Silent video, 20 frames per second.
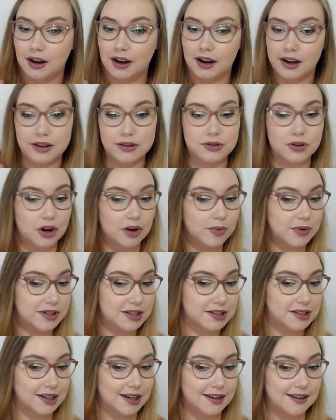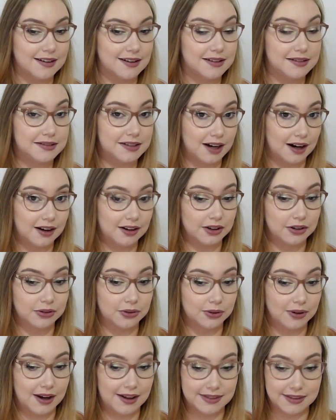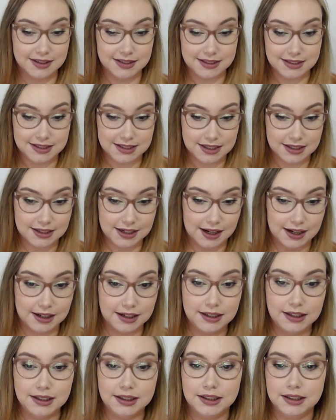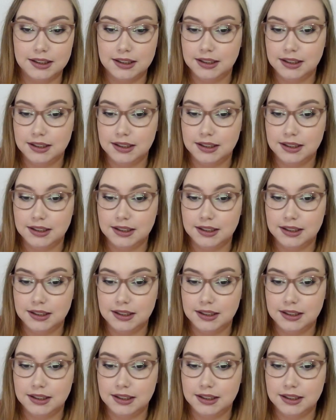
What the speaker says: I just hope it doesn't get any darker throughout the day,